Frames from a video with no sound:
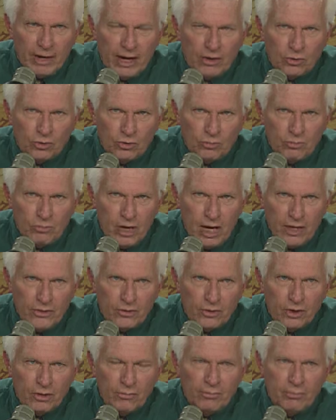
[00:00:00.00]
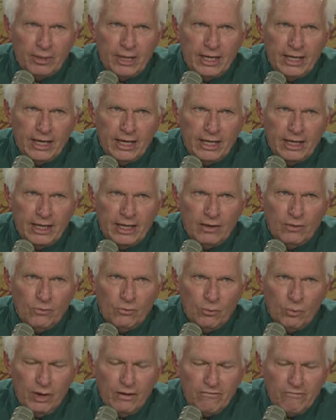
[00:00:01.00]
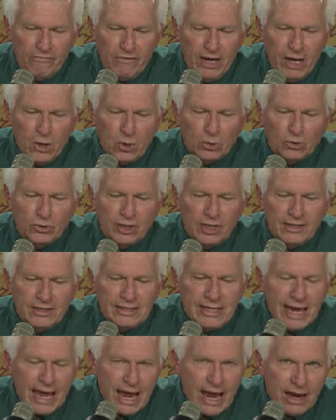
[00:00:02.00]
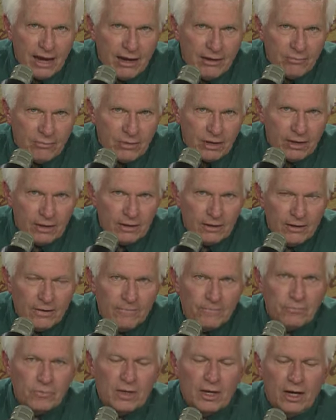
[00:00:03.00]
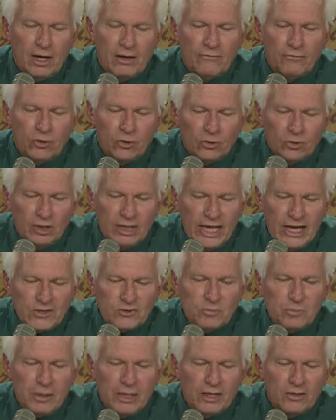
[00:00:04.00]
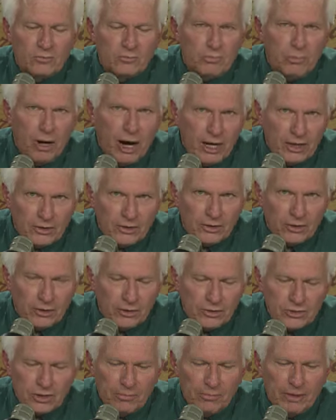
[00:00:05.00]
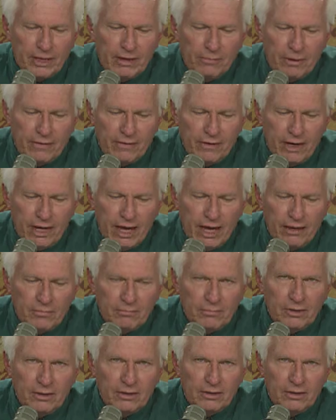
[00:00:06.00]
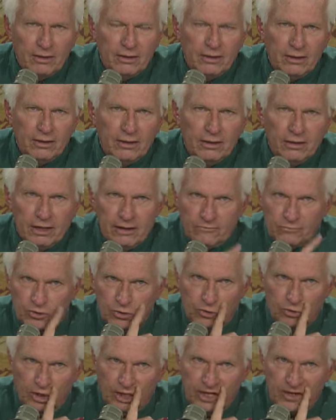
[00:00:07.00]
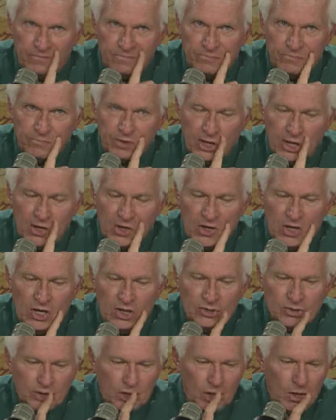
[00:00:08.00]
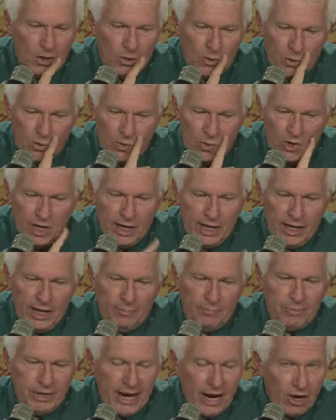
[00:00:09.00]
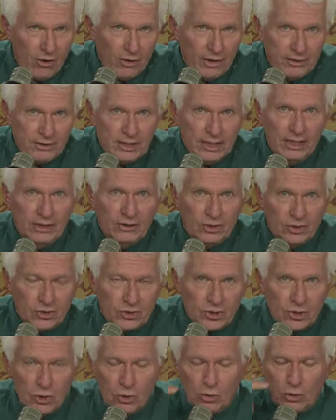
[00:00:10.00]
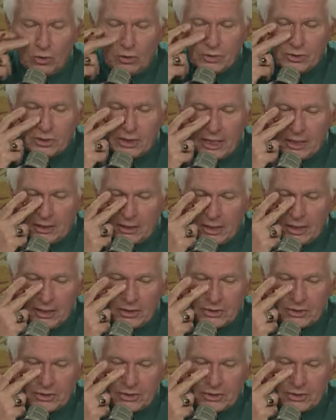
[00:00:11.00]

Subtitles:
her mother, but it revealed the name of her lesbian partner, somebody by the name of Julie. So a parent in the school sent a